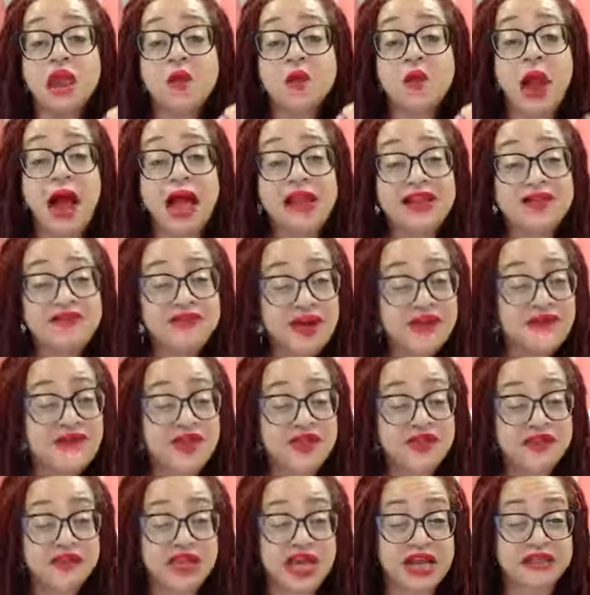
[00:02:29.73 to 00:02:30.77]
I left my
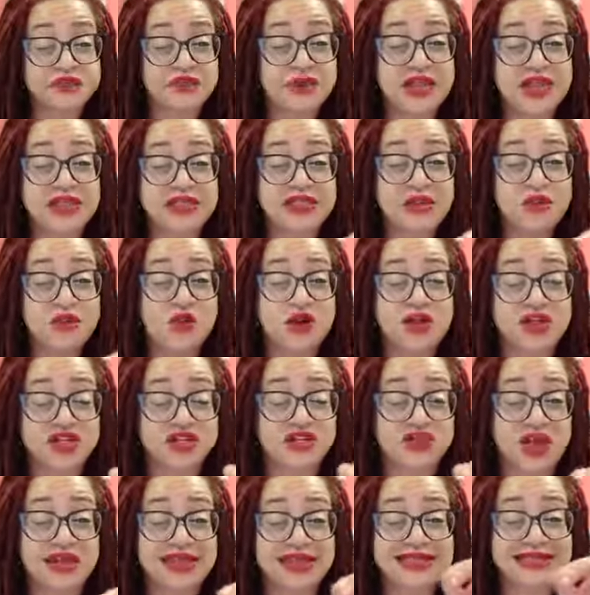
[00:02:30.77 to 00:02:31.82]
father's house because he wanted to
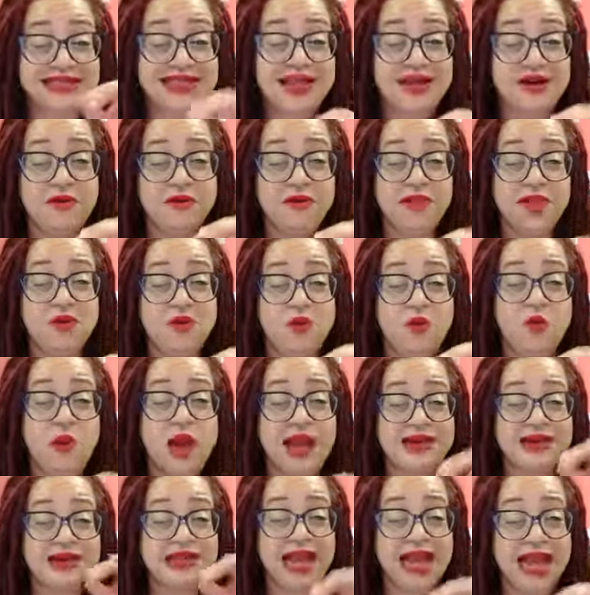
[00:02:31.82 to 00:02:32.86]
try to tell me
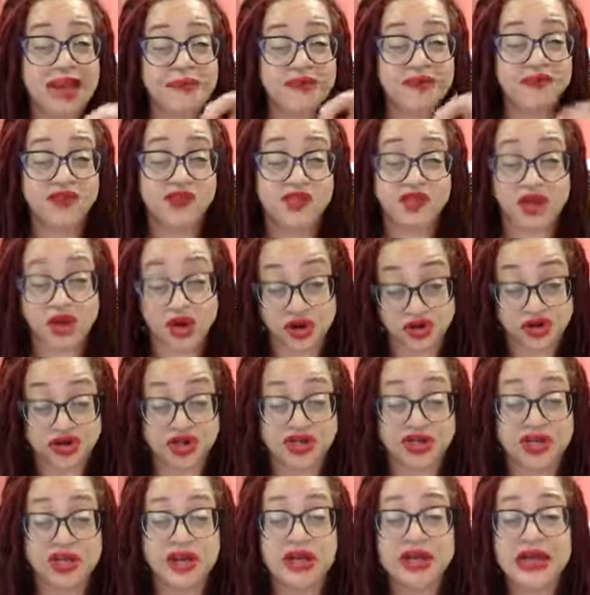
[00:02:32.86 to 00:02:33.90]
what type of
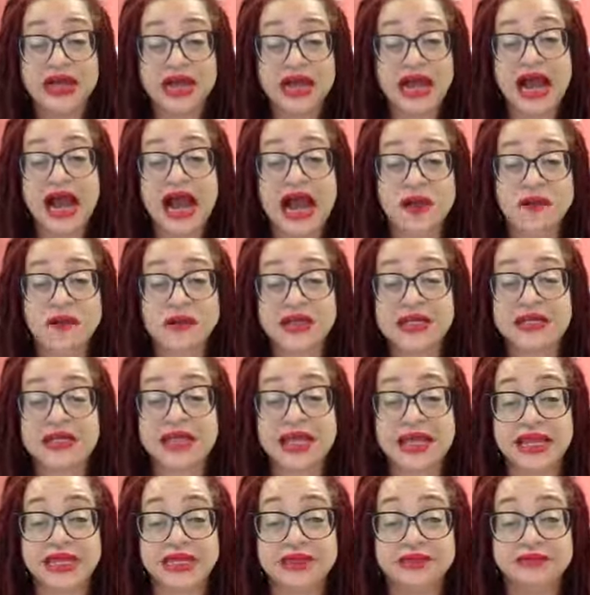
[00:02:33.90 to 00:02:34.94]
church I would
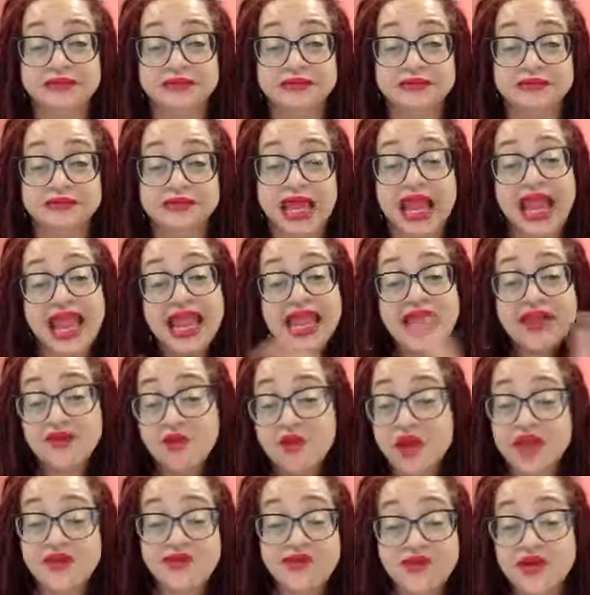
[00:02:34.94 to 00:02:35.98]
attend. I ain't
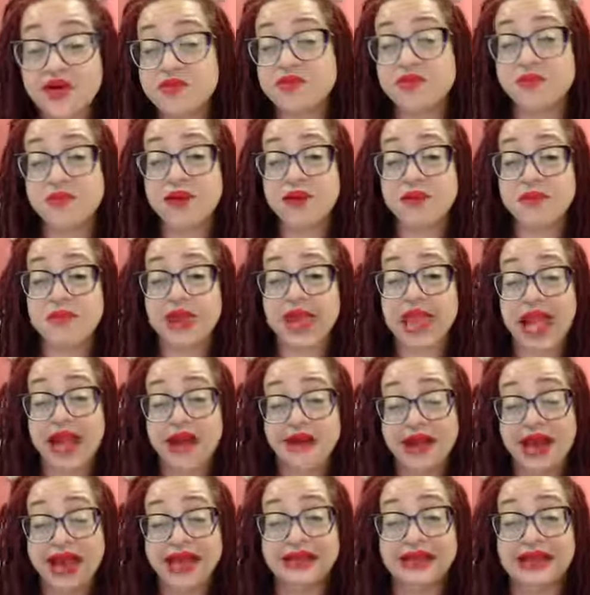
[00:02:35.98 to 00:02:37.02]
wait for him to put me
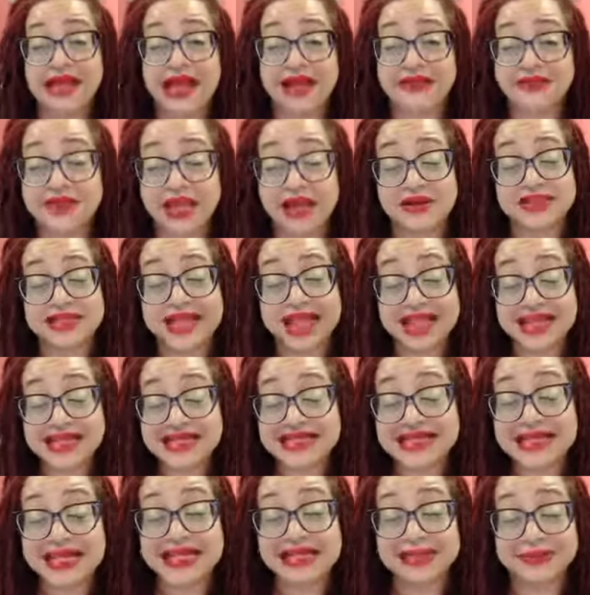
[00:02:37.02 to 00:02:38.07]
out. I left. I was
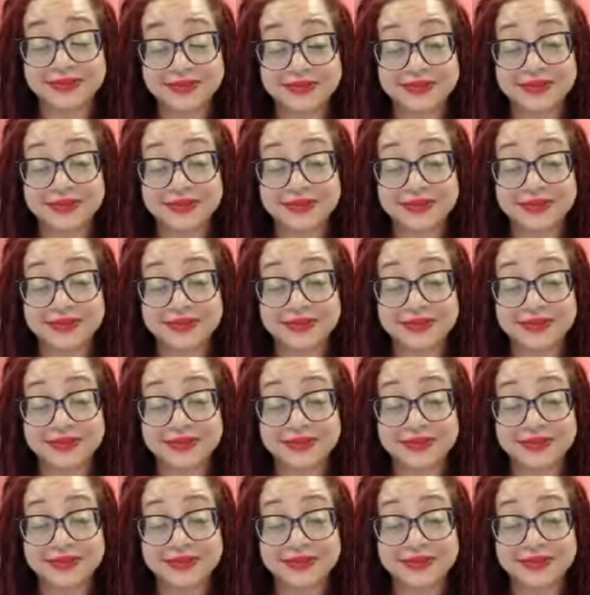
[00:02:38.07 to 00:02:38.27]
18.